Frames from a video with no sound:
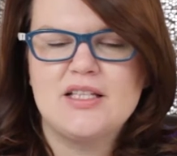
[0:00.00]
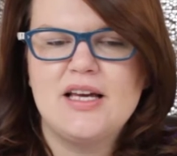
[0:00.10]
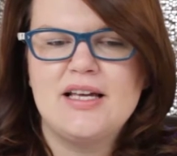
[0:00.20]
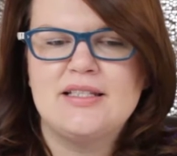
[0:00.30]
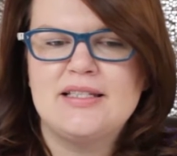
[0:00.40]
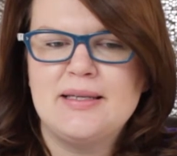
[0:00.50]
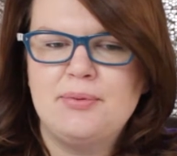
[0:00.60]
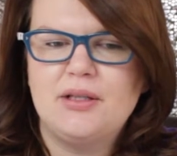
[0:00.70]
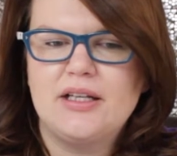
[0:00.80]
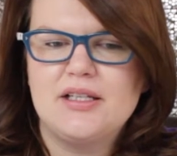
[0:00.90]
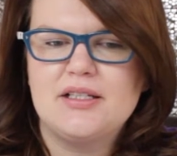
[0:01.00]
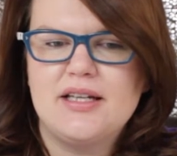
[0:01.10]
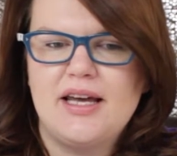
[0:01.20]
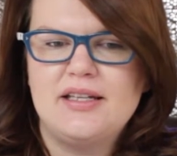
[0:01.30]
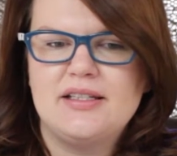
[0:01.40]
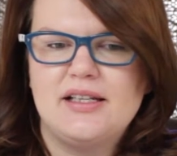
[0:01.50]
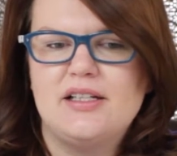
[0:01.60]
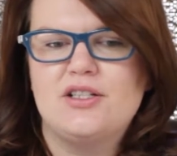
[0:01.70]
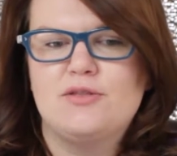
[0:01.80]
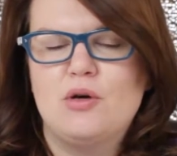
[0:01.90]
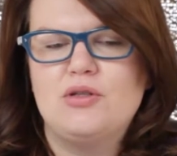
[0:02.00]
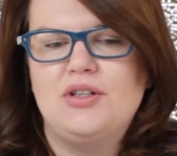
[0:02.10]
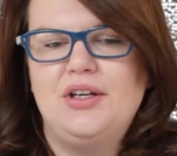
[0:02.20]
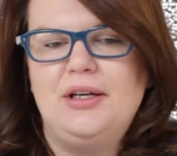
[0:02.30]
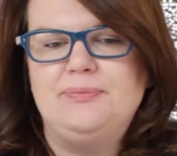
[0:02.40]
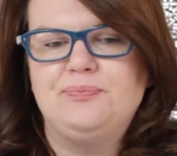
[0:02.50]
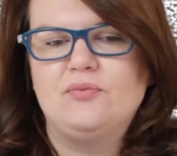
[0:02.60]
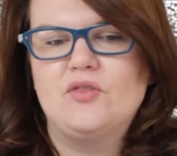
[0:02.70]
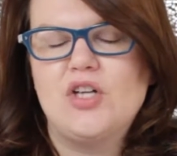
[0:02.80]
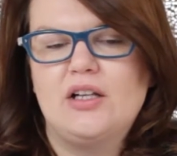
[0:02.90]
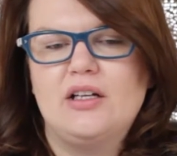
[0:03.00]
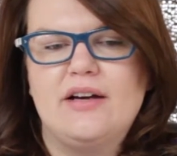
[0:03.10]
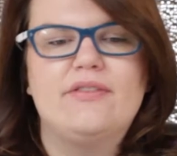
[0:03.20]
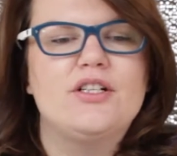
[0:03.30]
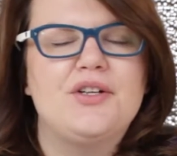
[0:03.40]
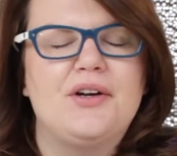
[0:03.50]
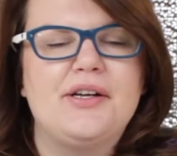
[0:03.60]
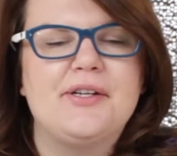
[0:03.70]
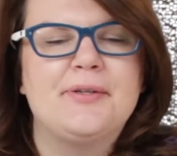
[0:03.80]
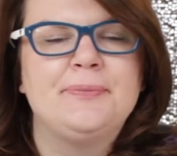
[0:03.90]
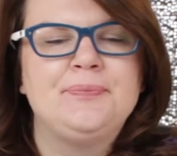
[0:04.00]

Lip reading: It's simple in its taste, that it's mostly chocolate covered cherries,